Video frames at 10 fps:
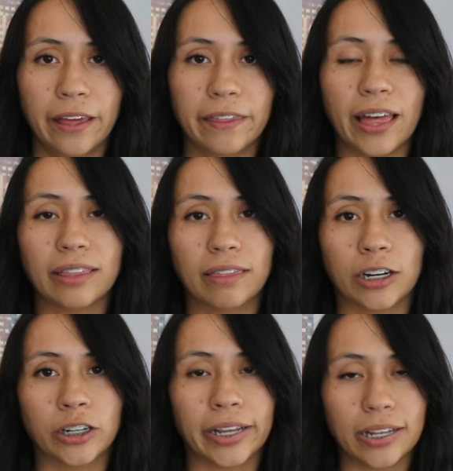that
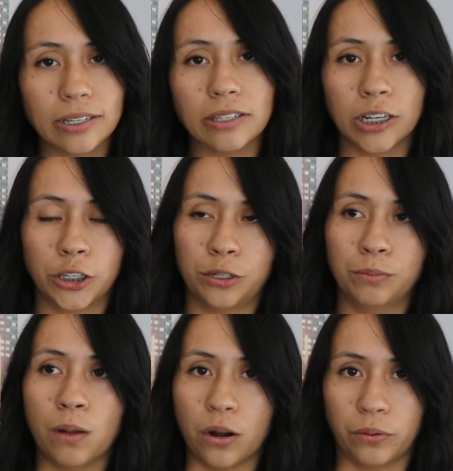there is a
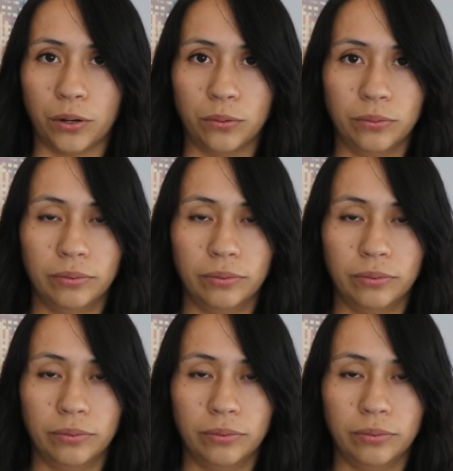tomorrow,